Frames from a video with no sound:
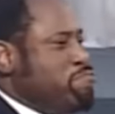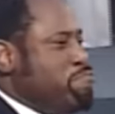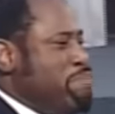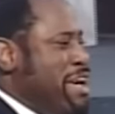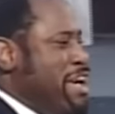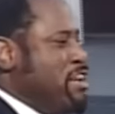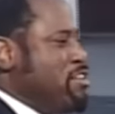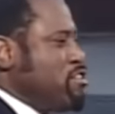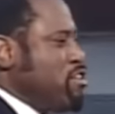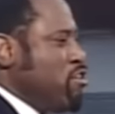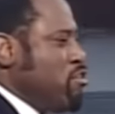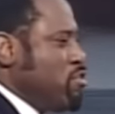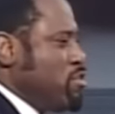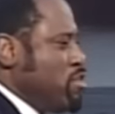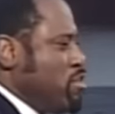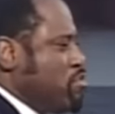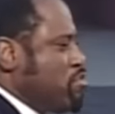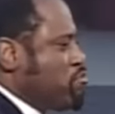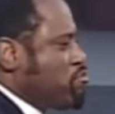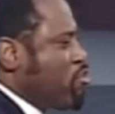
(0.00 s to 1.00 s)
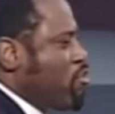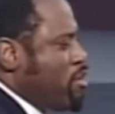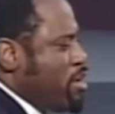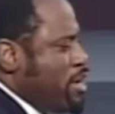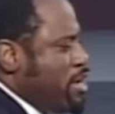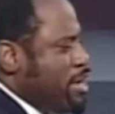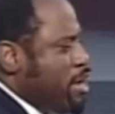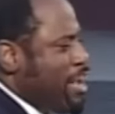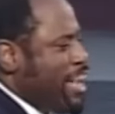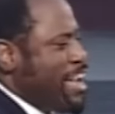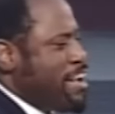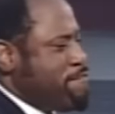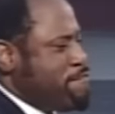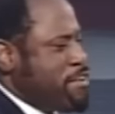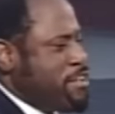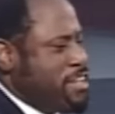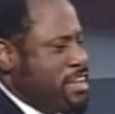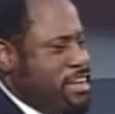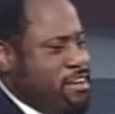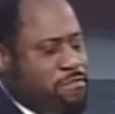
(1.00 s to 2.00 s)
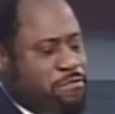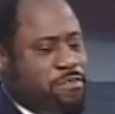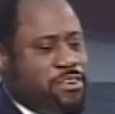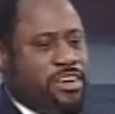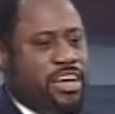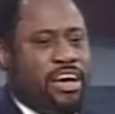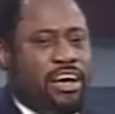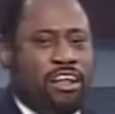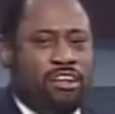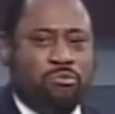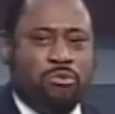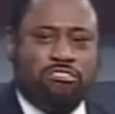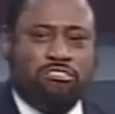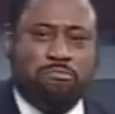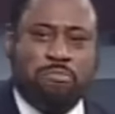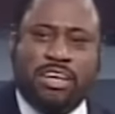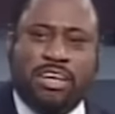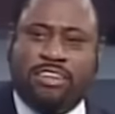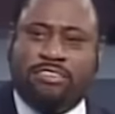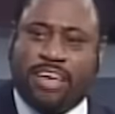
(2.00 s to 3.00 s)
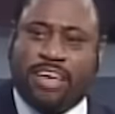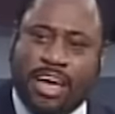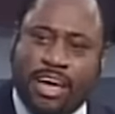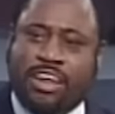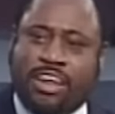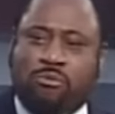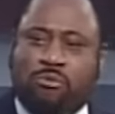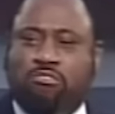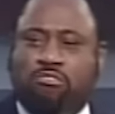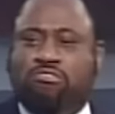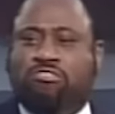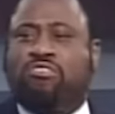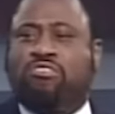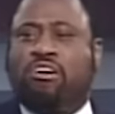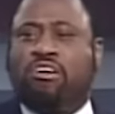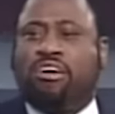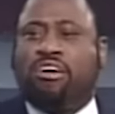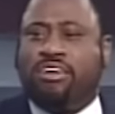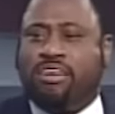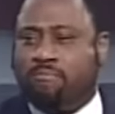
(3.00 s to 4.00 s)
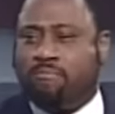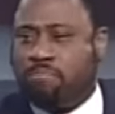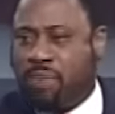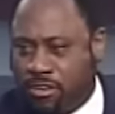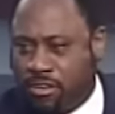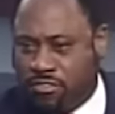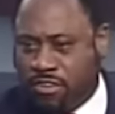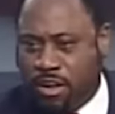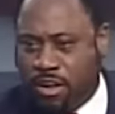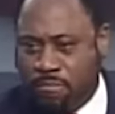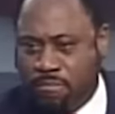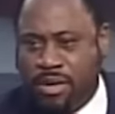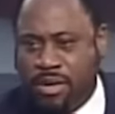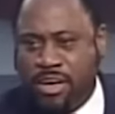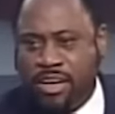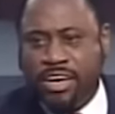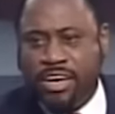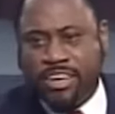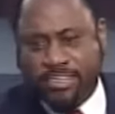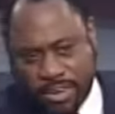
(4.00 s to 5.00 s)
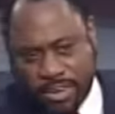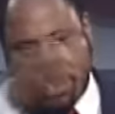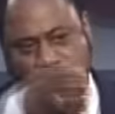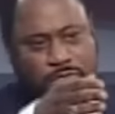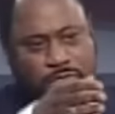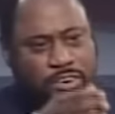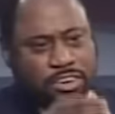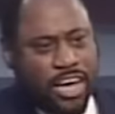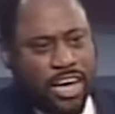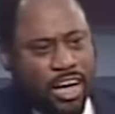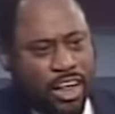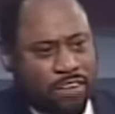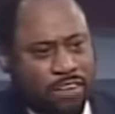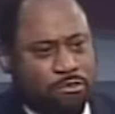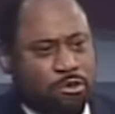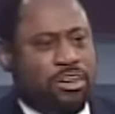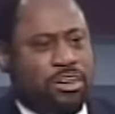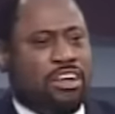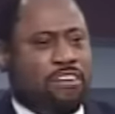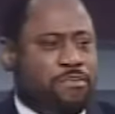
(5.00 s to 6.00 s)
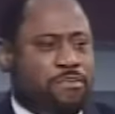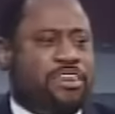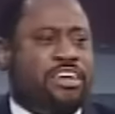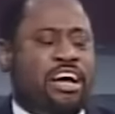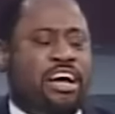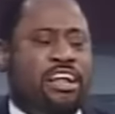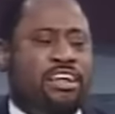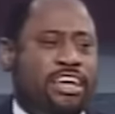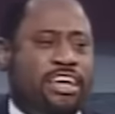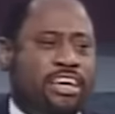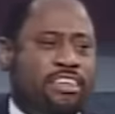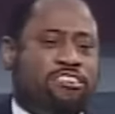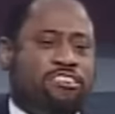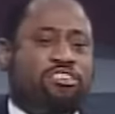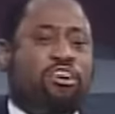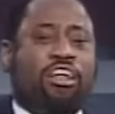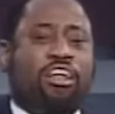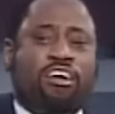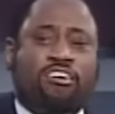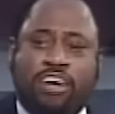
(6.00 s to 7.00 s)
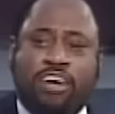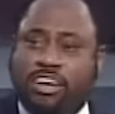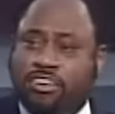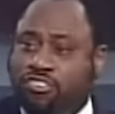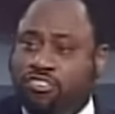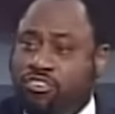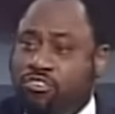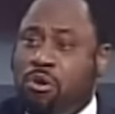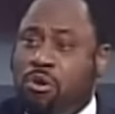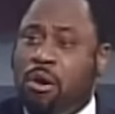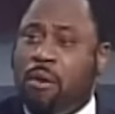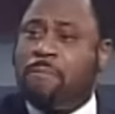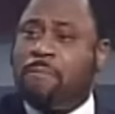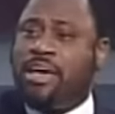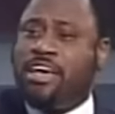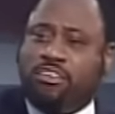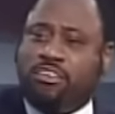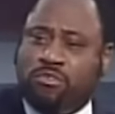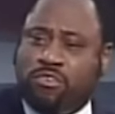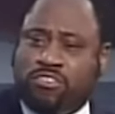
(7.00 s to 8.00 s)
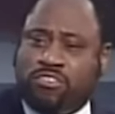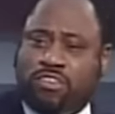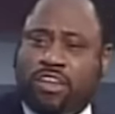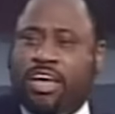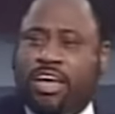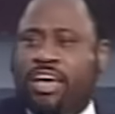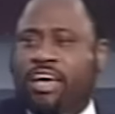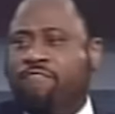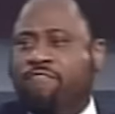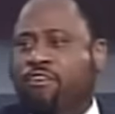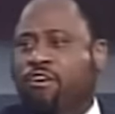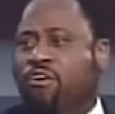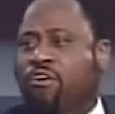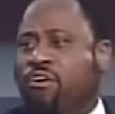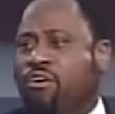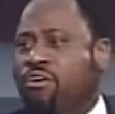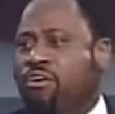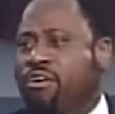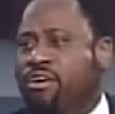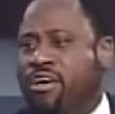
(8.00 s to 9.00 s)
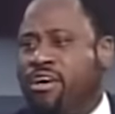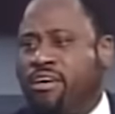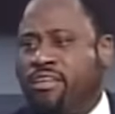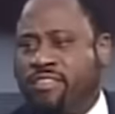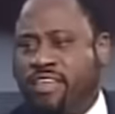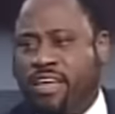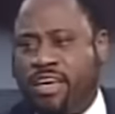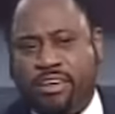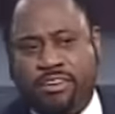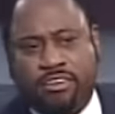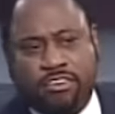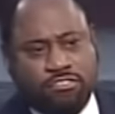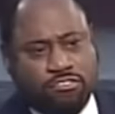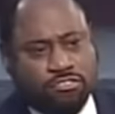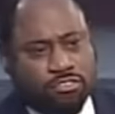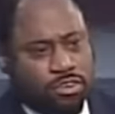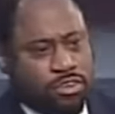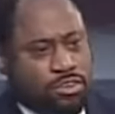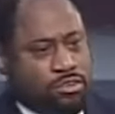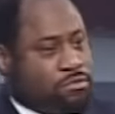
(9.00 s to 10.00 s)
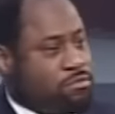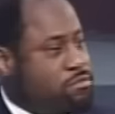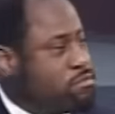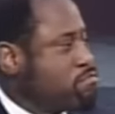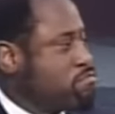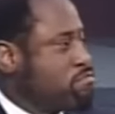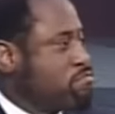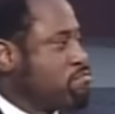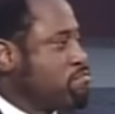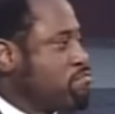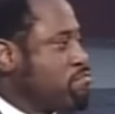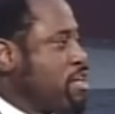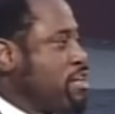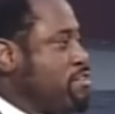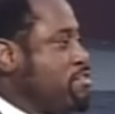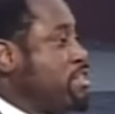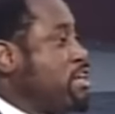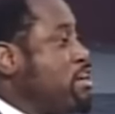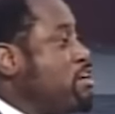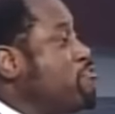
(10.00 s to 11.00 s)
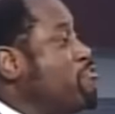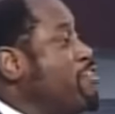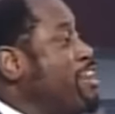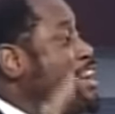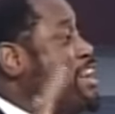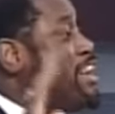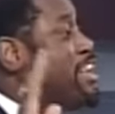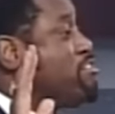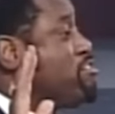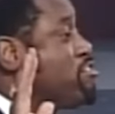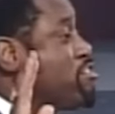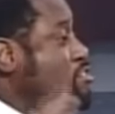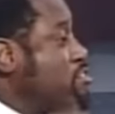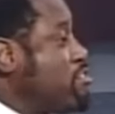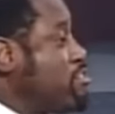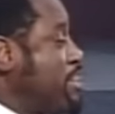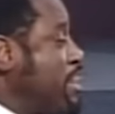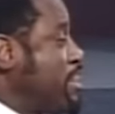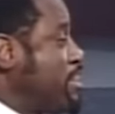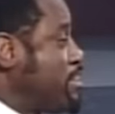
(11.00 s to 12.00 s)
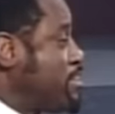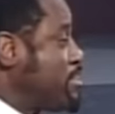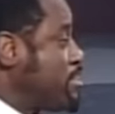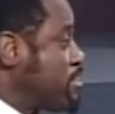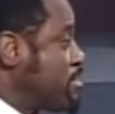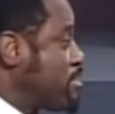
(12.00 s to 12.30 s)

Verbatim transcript: bent on destroying every infidel, which means anyone who's not a Muslim is an infidel. If you're an infidel, they either tolerate you, make you a slave, or they destroy you. That's their religious tenet.